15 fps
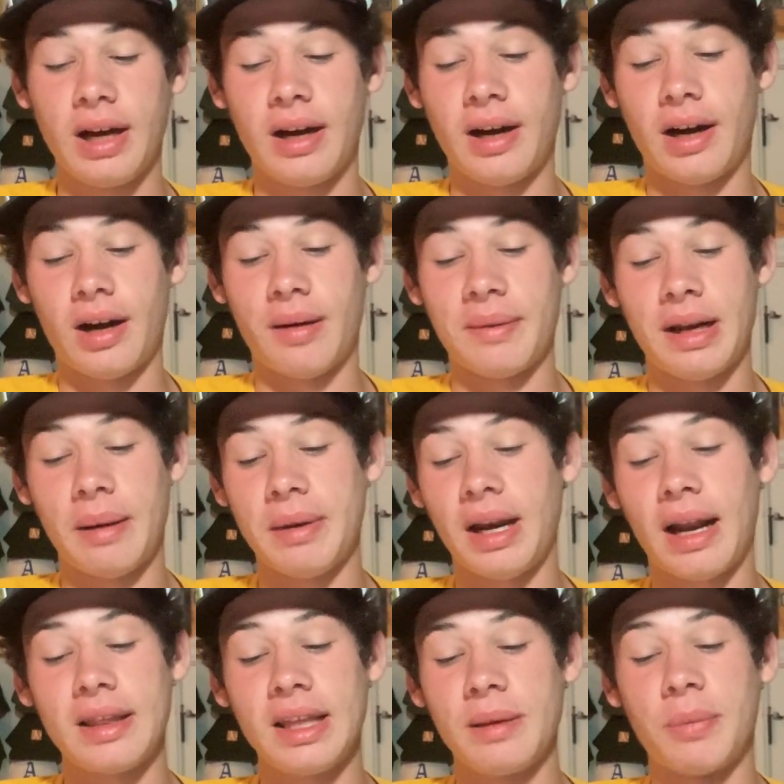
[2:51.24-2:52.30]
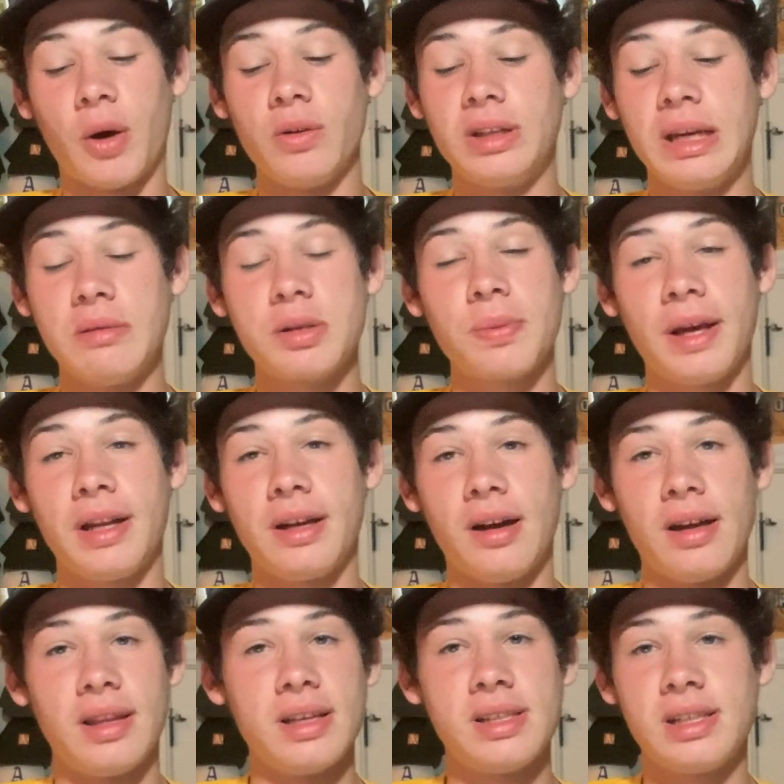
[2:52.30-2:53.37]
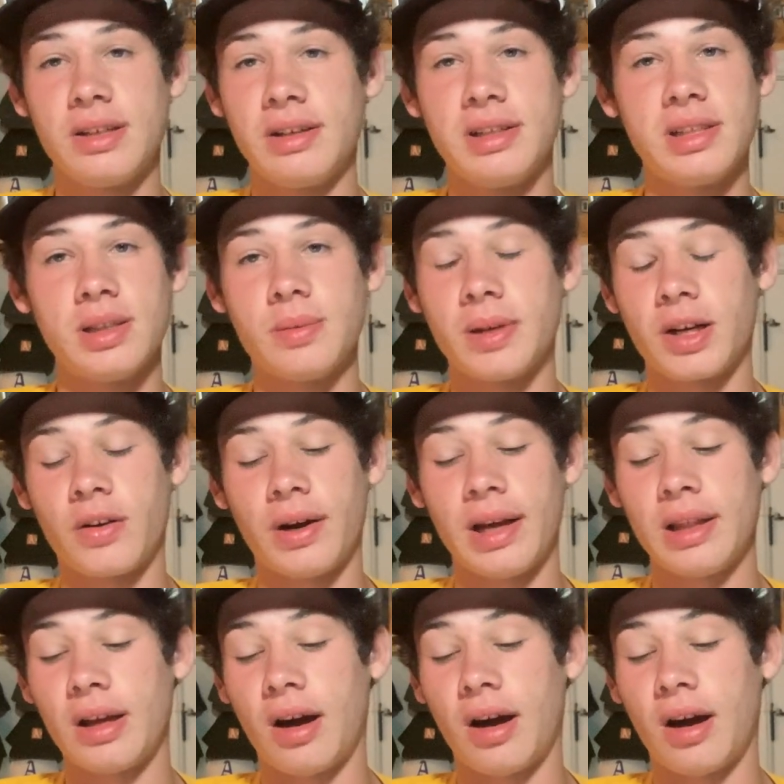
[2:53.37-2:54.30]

Um, and I mean, I think both teams played good. This series has been great.